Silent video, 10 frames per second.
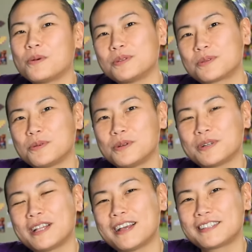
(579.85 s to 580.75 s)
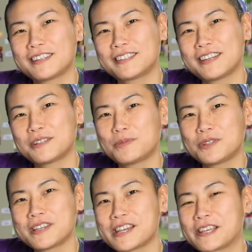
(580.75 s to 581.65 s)
old school, classic dance
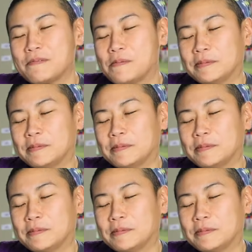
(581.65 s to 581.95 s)
music,